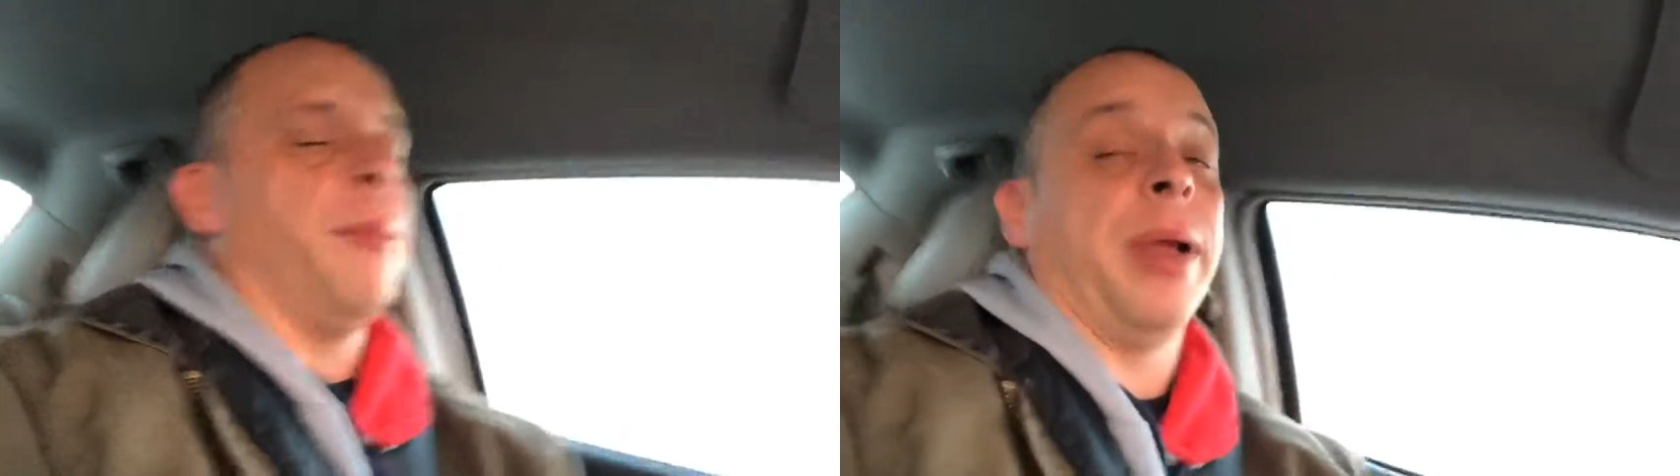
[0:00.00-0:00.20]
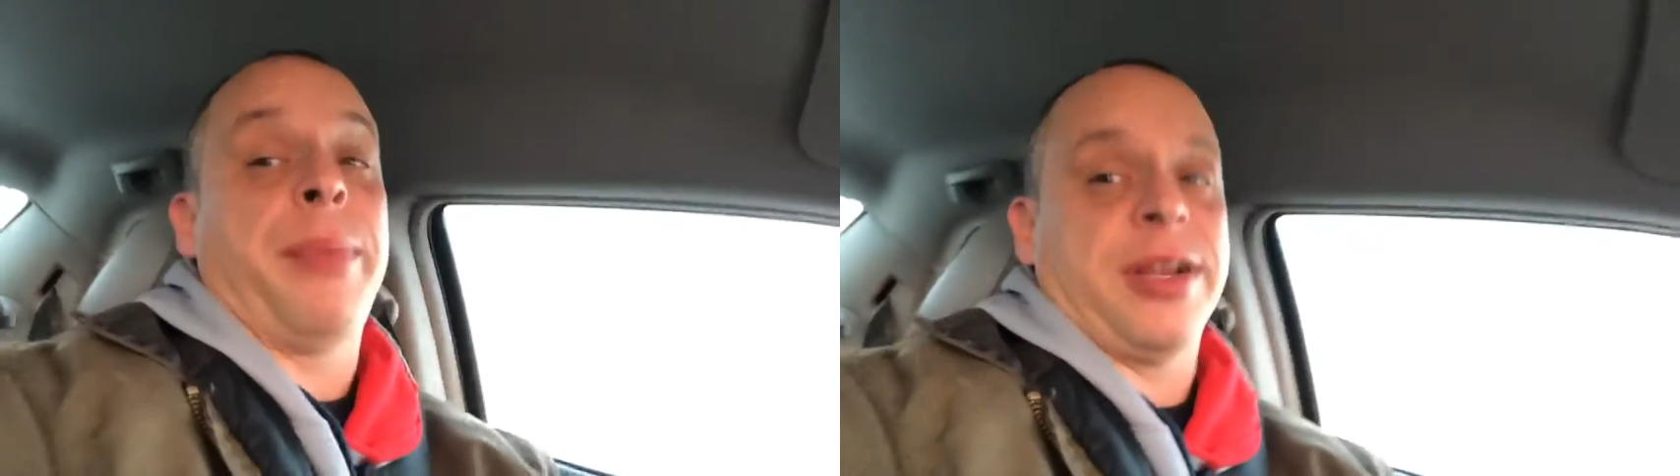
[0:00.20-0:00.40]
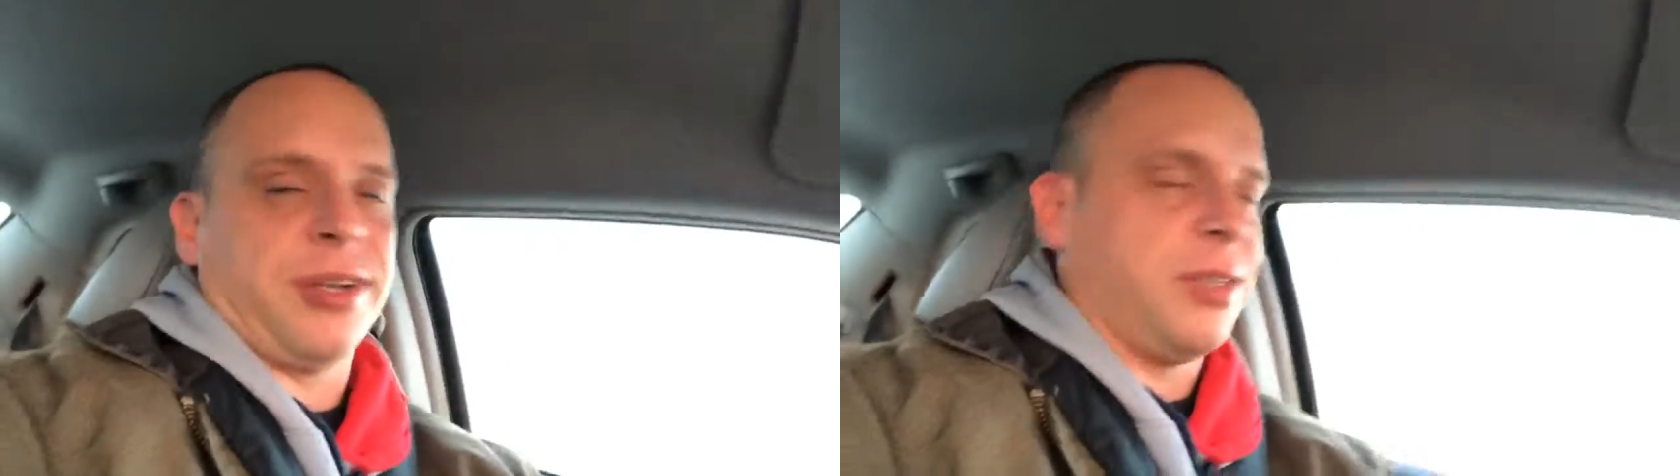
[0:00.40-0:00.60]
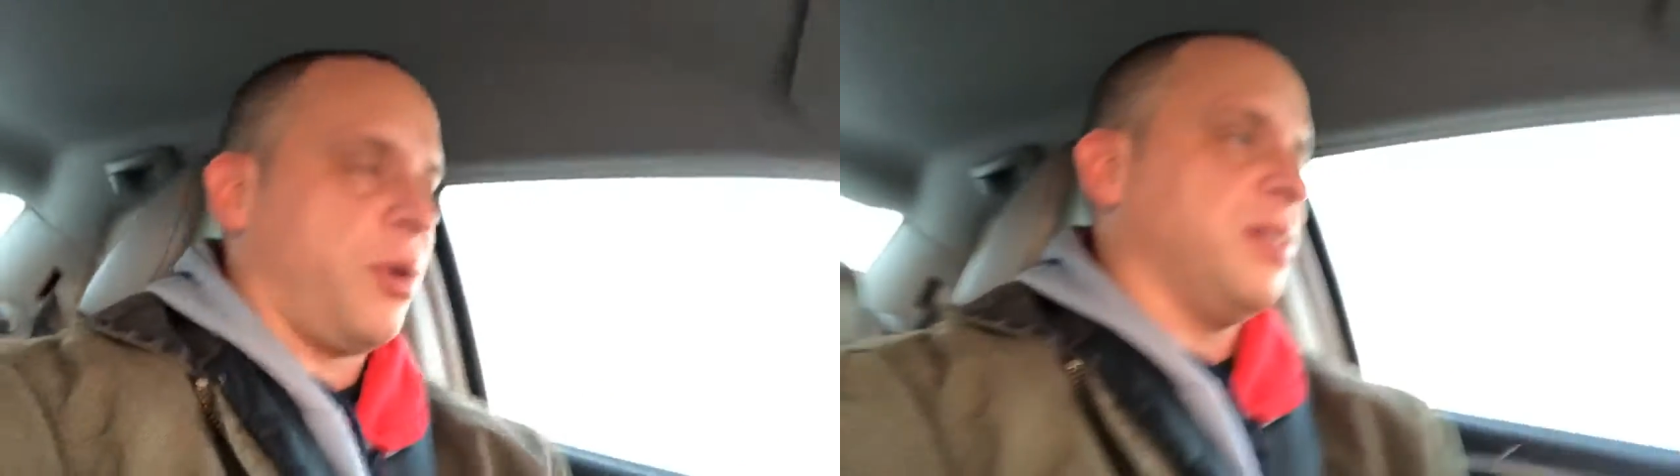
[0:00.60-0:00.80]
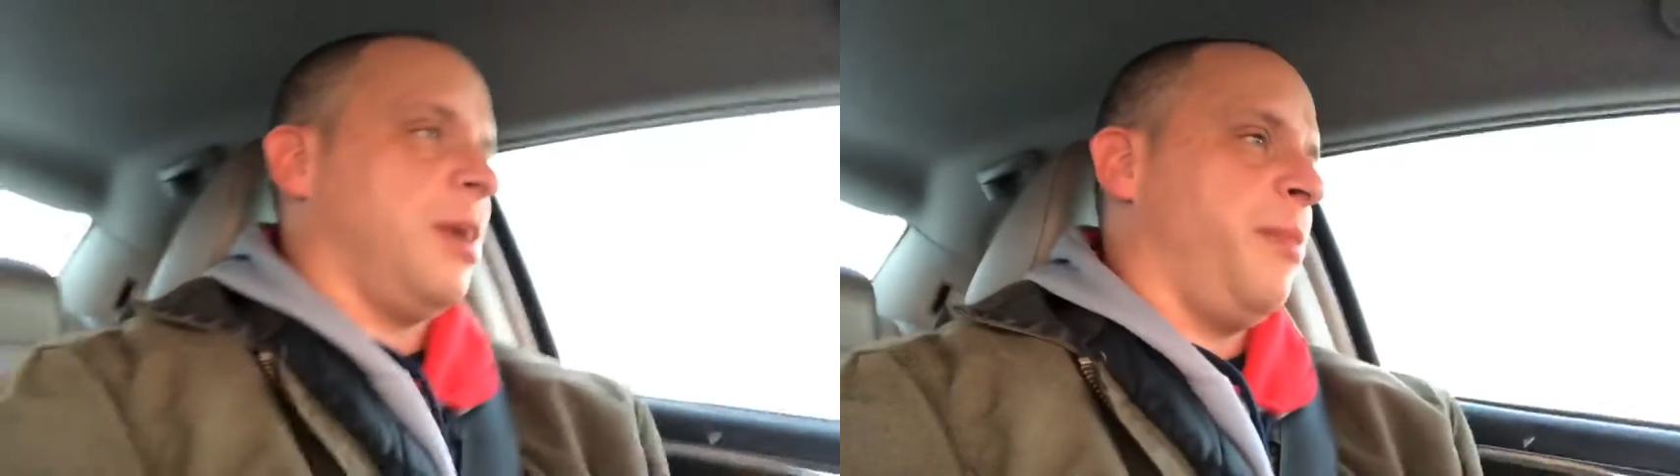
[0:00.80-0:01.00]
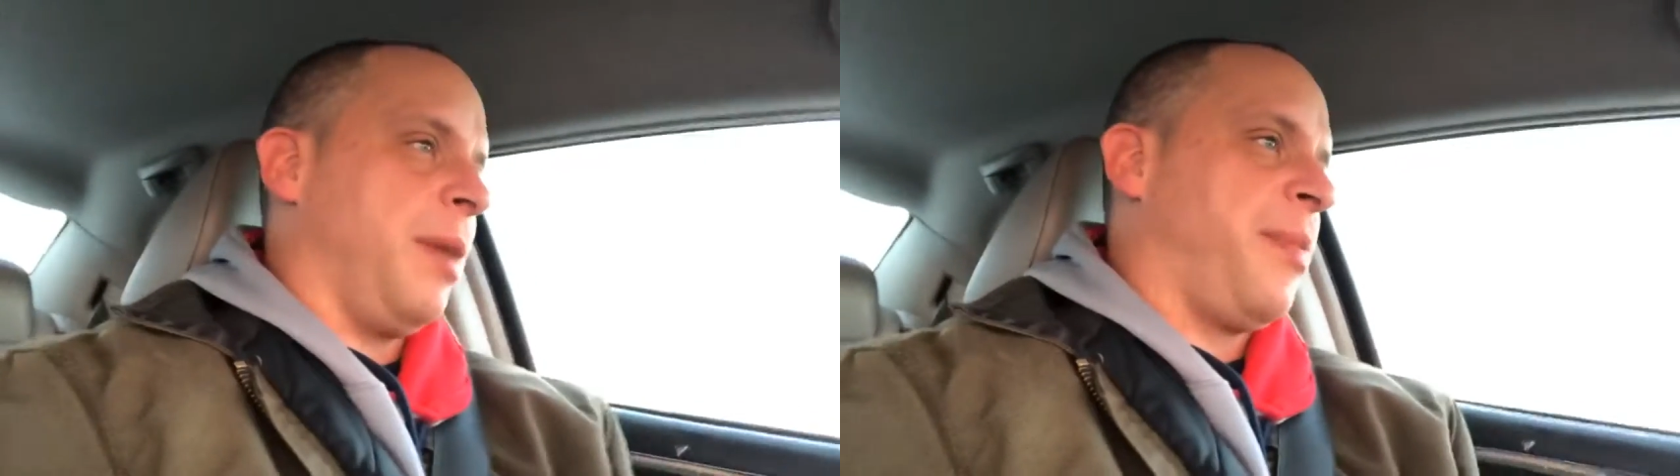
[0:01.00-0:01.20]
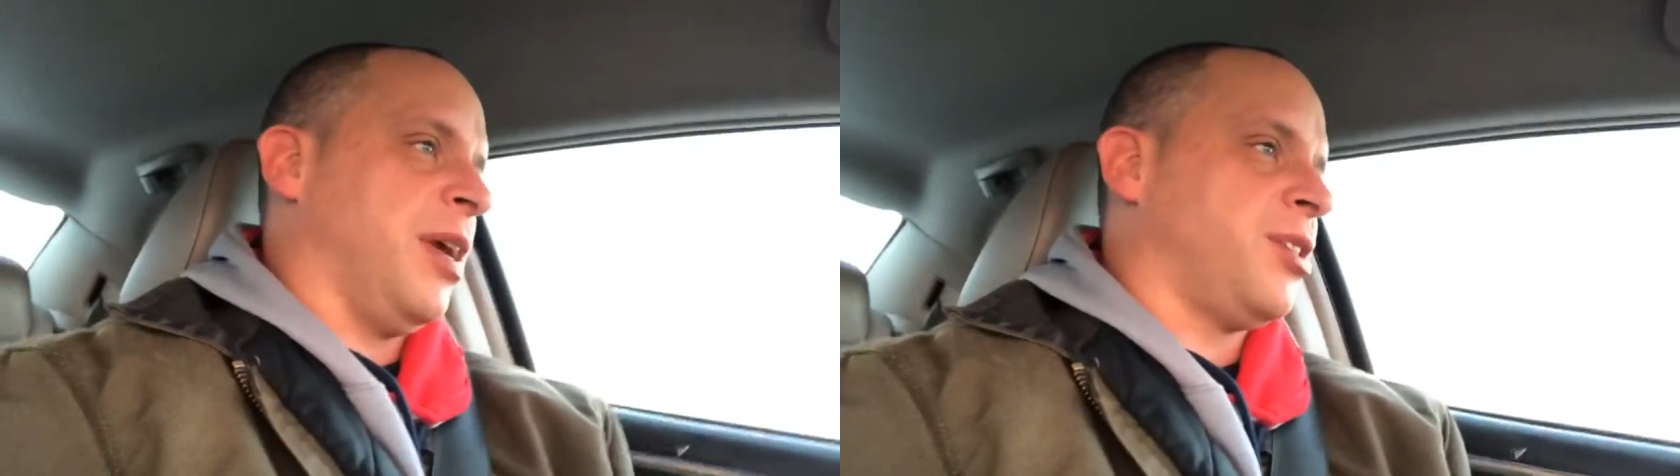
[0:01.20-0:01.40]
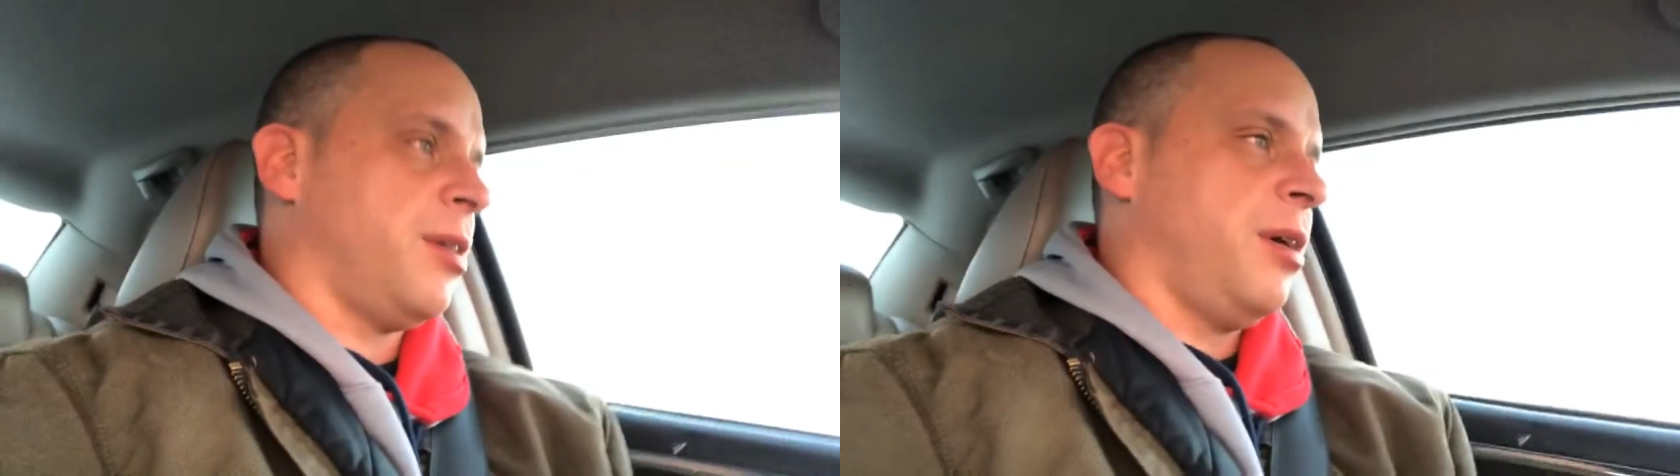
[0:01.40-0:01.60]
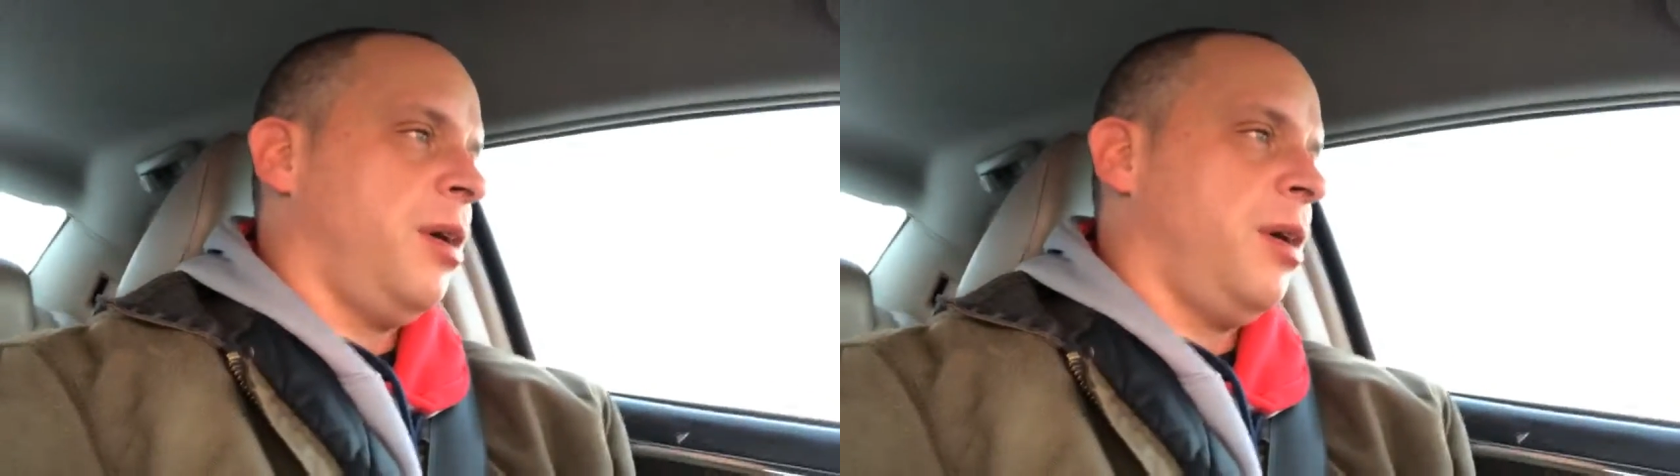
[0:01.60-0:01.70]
big picture, that's what I was at. Big picture.